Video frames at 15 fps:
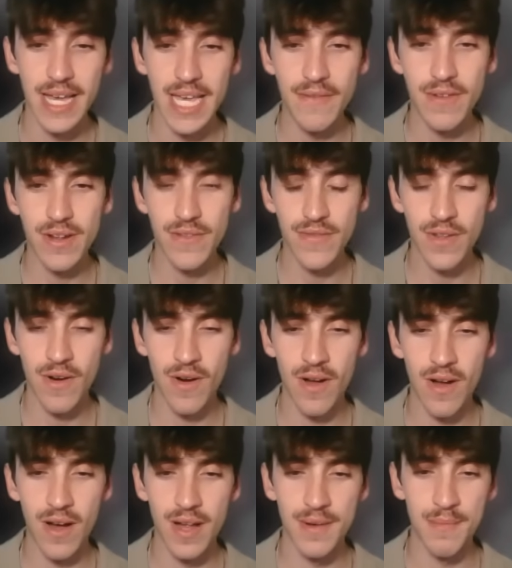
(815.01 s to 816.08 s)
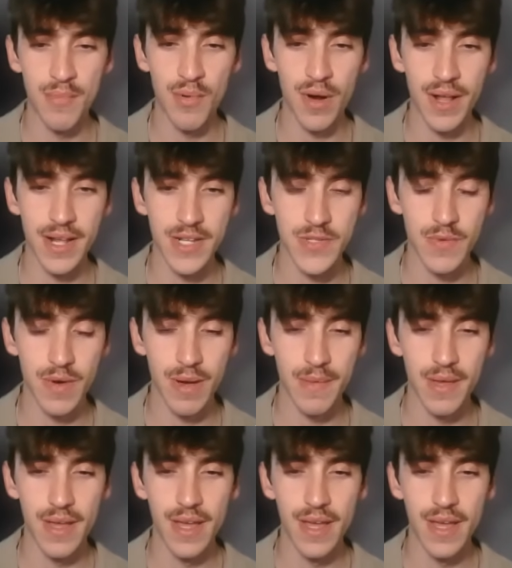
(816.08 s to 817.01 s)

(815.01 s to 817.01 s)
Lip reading: Even if they're on Breaking Swipe,